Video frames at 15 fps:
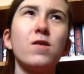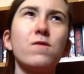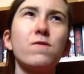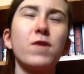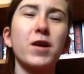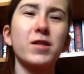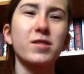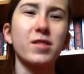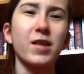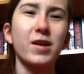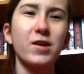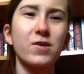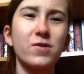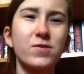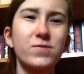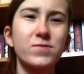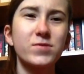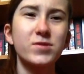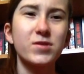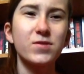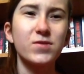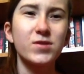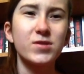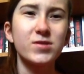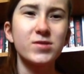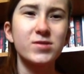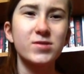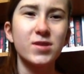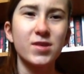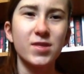Red Letter series,
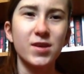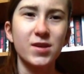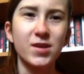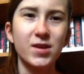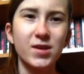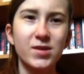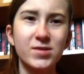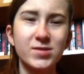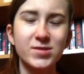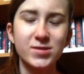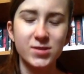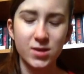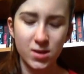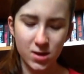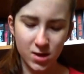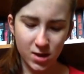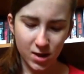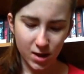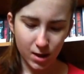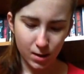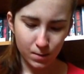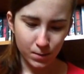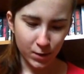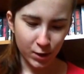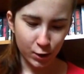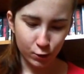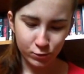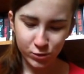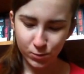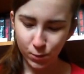I think it is. Um, and I
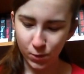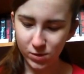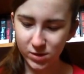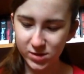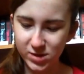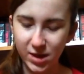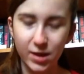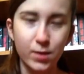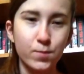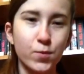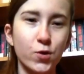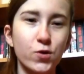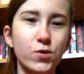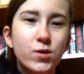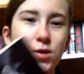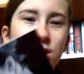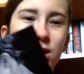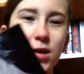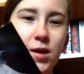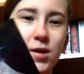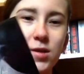also bought the second book, uh,